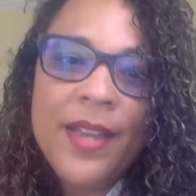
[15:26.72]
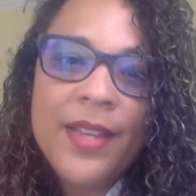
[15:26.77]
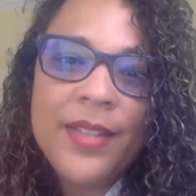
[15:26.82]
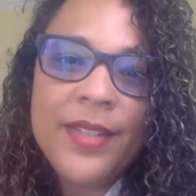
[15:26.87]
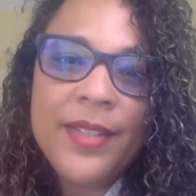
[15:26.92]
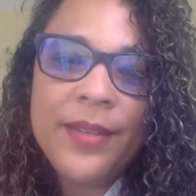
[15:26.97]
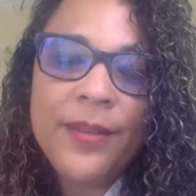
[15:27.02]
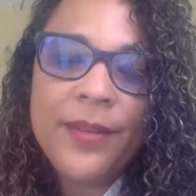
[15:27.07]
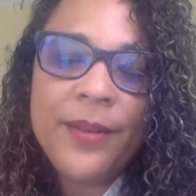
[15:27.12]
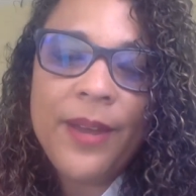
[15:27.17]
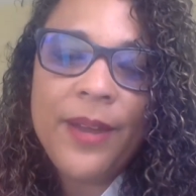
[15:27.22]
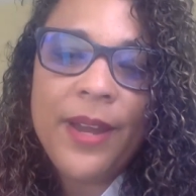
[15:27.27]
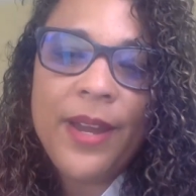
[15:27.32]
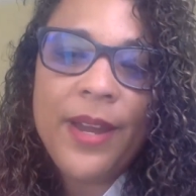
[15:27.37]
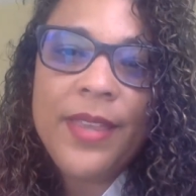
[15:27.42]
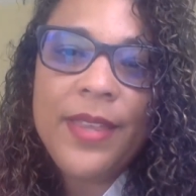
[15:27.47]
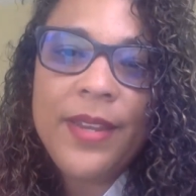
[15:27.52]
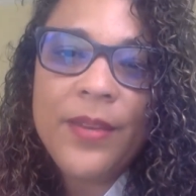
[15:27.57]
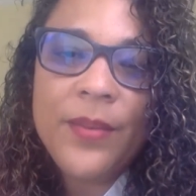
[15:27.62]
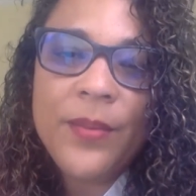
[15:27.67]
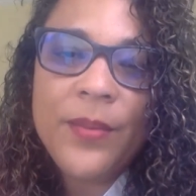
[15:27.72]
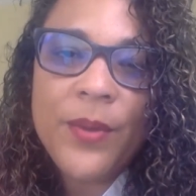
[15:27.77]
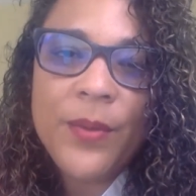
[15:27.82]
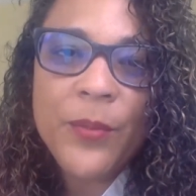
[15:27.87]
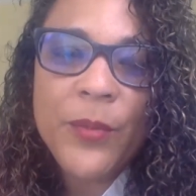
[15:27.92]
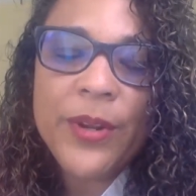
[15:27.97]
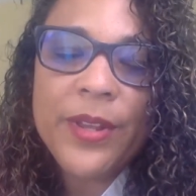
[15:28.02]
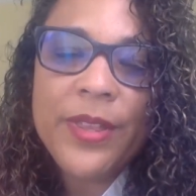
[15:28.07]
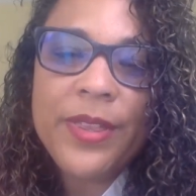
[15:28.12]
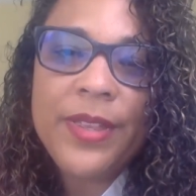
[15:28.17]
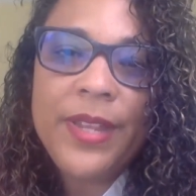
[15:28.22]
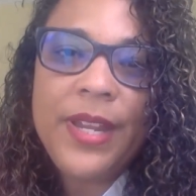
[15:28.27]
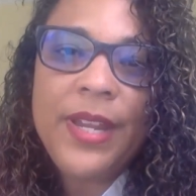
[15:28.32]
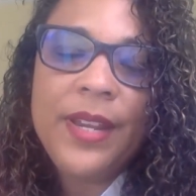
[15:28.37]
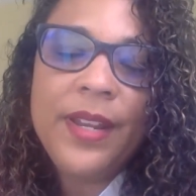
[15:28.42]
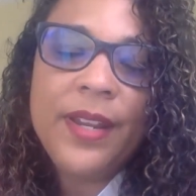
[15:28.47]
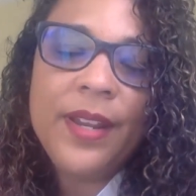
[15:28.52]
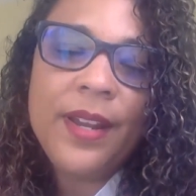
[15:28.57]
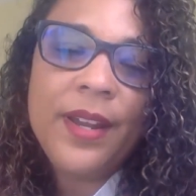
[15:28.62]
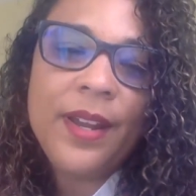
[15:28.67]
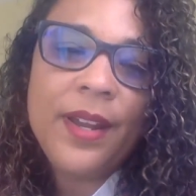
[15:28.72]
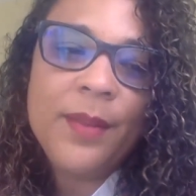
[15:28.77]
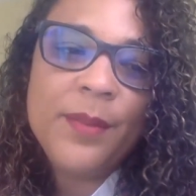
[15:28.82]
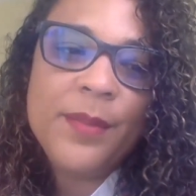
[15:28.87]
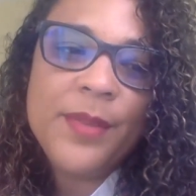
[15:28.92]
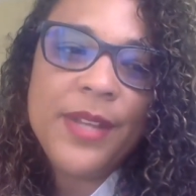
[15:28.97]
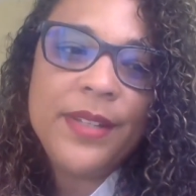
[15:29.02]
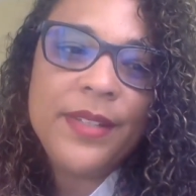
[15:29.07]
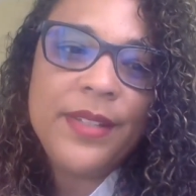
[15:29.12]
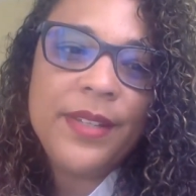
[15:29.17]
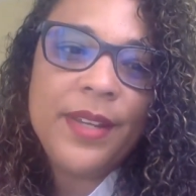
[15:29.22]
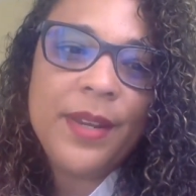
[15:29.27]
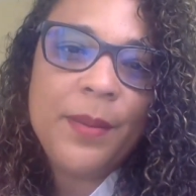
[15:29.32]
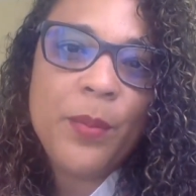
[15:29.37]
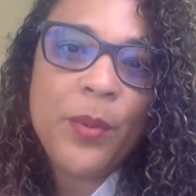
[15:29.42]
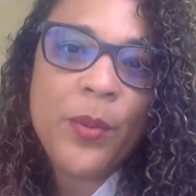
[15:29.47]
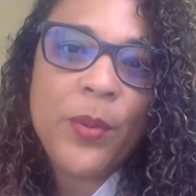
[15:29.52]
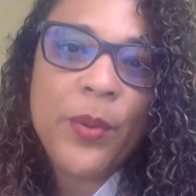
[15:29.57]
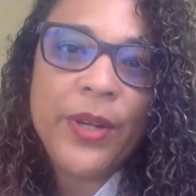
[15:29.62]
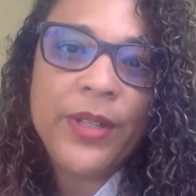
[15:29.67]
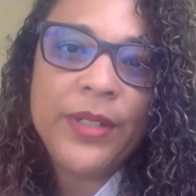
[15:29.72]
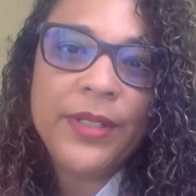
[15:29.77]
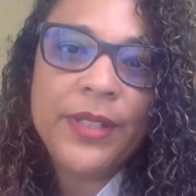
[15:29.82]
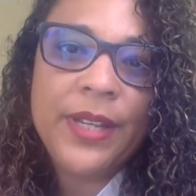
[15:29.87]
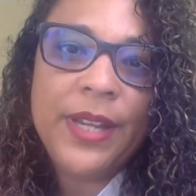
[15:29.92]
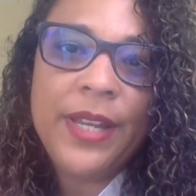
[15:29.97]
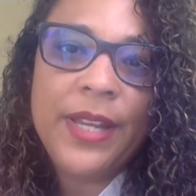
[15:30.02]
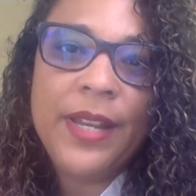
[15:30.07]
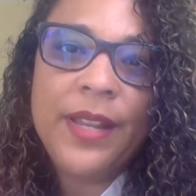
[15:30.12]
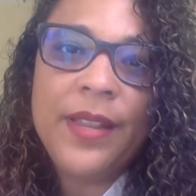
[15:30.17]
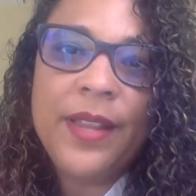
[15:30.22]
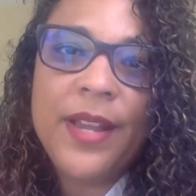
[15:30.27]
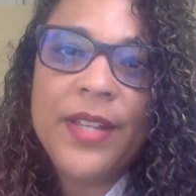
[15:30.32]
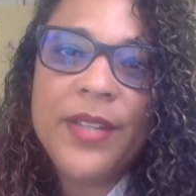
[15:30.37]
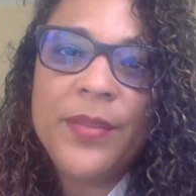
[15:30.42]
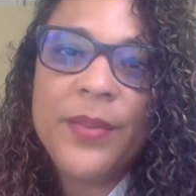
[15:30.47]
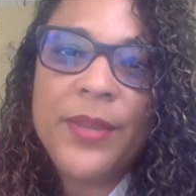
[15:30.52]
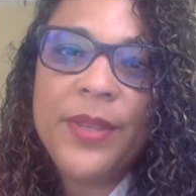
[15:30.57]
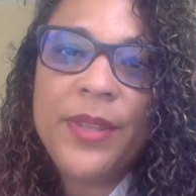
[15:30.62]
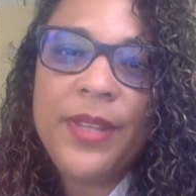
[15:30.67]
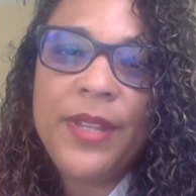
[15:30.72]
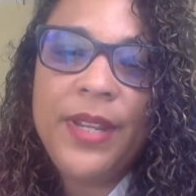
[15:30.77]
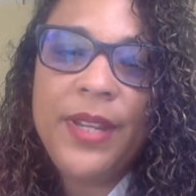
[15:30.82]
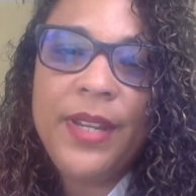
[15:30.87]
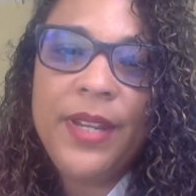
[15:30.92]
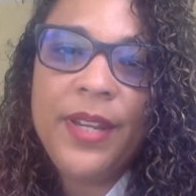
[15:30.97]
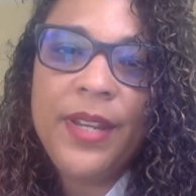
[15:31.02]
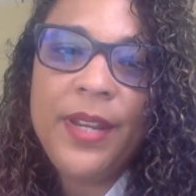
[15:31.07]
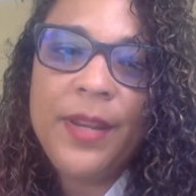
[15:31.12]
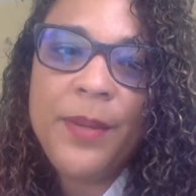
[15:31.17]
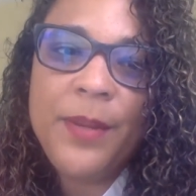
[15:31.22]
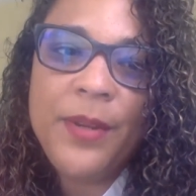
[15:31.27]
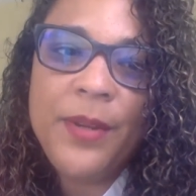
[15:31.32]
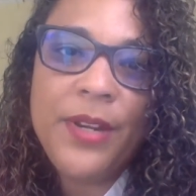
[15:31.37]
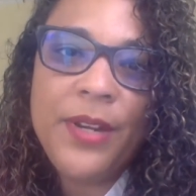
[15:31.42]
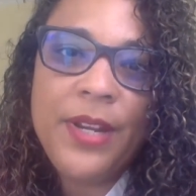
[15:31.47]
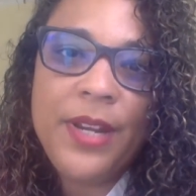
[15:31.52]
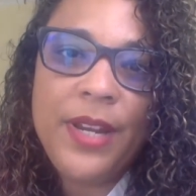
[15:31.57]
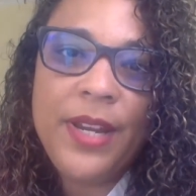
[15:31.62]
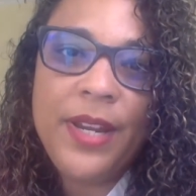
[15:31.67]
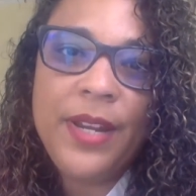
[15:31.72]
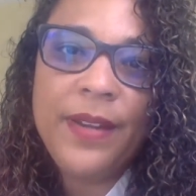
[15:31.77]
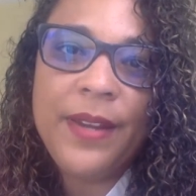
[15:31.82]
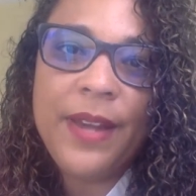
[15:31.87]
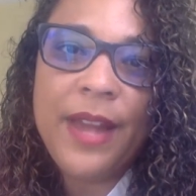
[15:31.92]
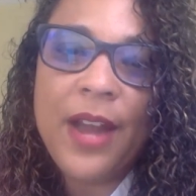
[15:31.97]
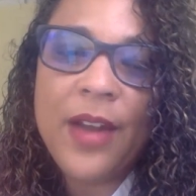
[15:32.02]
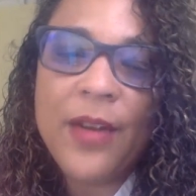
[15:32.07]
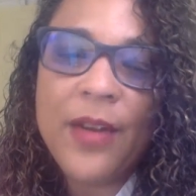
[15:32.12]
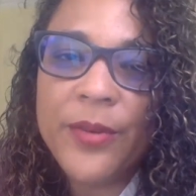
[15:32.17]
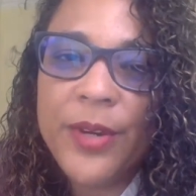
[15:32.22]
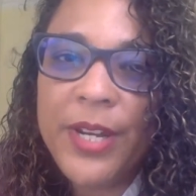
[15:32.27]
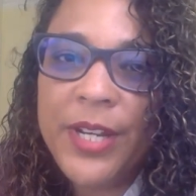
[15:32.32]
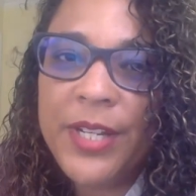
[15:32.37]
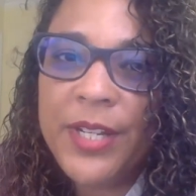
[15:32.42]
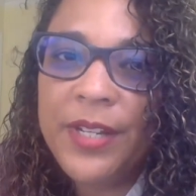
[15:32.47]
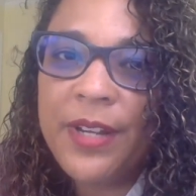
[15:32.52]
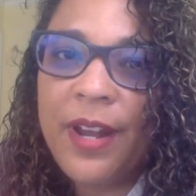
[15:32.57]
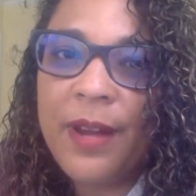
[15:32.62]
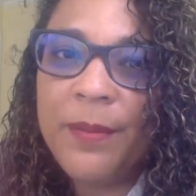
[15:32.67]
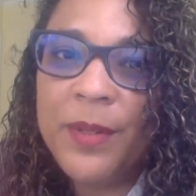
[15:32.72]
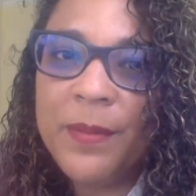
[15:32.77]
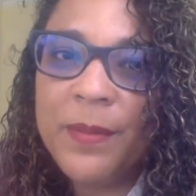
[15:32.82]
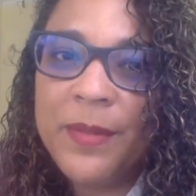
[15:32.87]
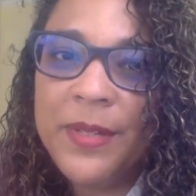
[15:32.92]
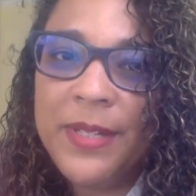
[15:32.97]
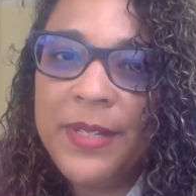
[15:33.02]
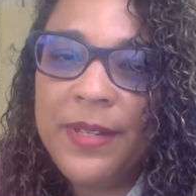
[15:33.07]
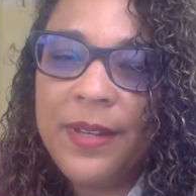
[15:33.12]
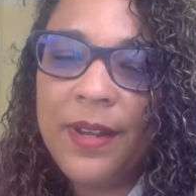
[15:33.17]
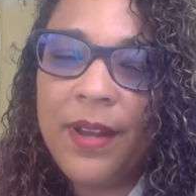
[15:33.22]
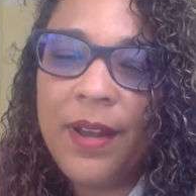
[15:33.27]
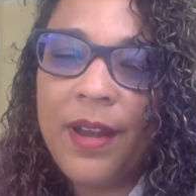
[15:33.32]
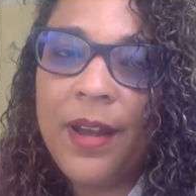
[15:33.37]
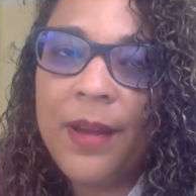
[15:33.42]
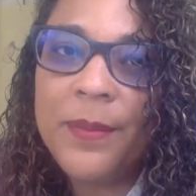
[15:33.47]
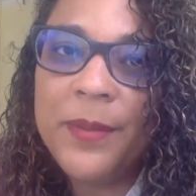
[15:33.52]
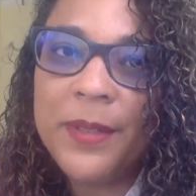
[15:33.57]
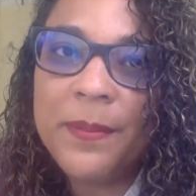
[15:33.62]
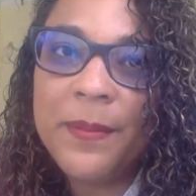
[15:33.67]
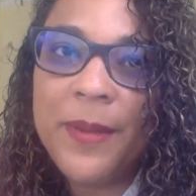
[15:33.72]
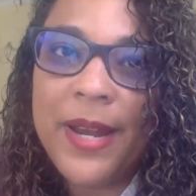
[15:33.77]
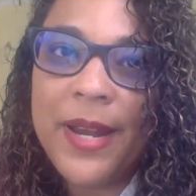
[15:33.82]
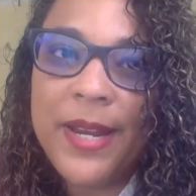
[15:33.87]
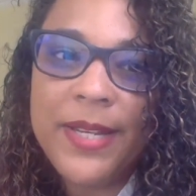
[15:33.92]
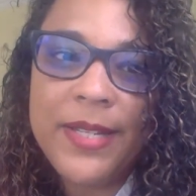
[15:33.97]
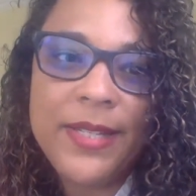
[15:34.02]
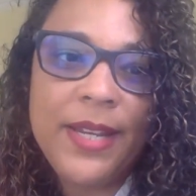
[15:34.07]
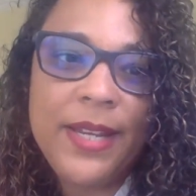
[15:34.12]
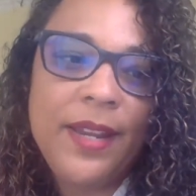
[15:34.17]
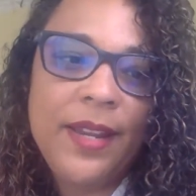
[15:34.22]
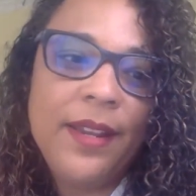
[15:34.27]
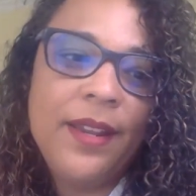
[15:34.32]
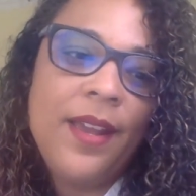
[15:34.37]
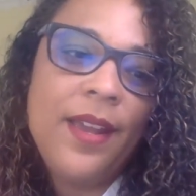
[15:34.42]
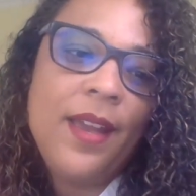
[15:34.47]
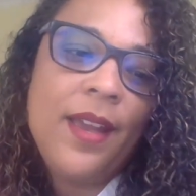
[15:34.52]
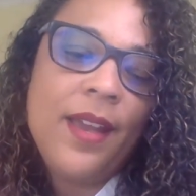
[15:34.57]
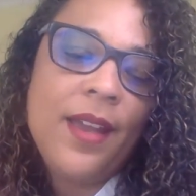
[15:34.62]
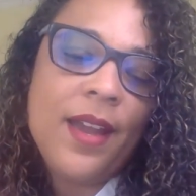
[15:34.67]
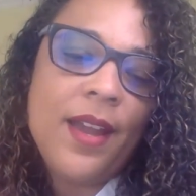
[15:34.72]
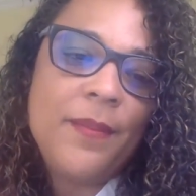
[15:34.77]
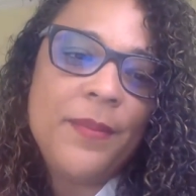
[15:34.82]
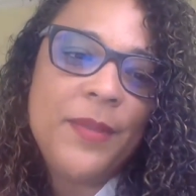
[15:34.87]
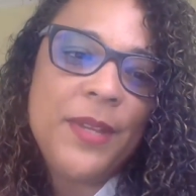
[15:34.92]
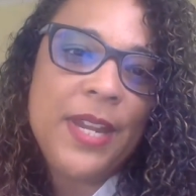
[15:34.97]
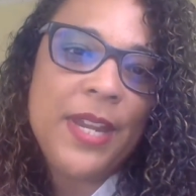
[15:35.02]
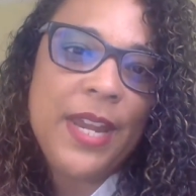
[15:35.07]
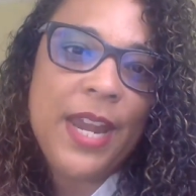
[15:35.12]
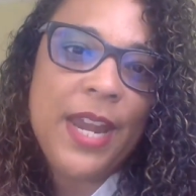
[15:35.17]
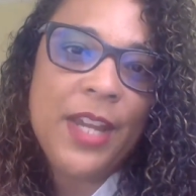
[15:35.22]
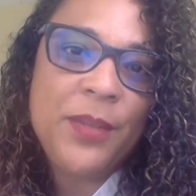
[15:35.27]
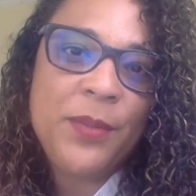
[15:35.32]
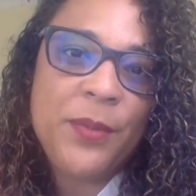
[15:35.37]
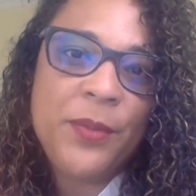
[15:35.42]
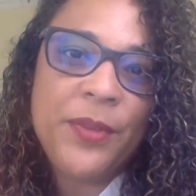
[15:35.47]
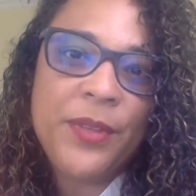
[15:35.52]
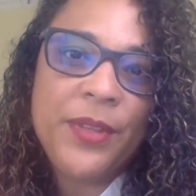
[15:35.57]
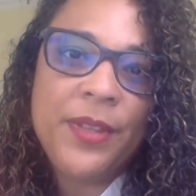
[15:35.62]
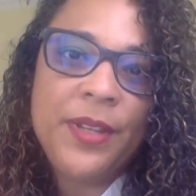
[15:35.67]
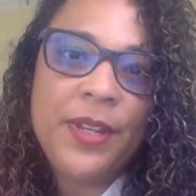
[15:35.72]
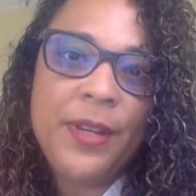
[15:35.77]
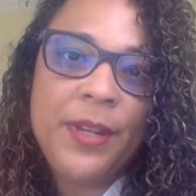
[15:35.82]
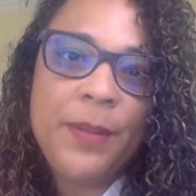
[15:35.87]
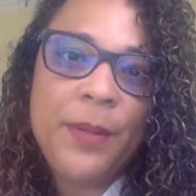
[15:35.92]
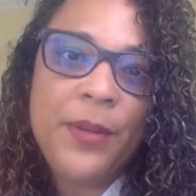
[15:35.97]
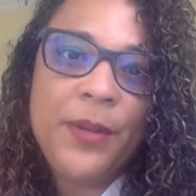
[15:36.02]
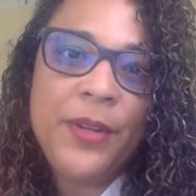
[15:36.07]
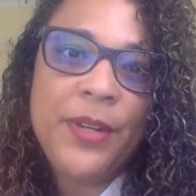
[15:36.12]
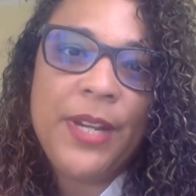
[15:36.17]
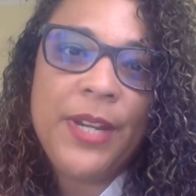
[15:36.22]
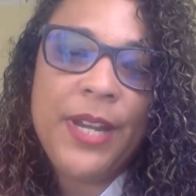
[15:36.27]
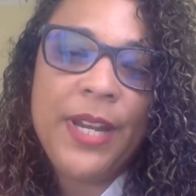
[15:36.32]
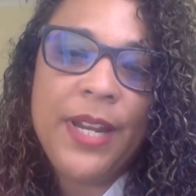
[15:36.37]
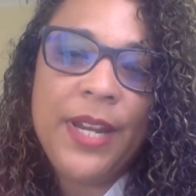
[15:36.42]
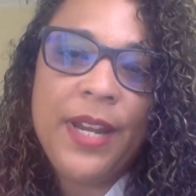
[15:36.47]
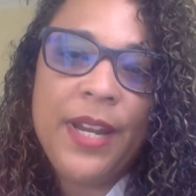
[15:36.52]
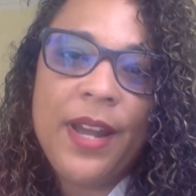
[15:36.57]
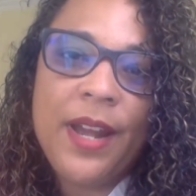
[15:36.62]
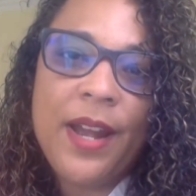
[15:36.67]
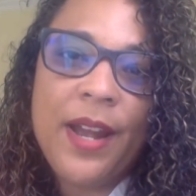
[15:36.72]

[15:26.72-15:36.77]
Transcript: So I think one more thing that's important and aligns with the community outreach and optimizing the engagement within the community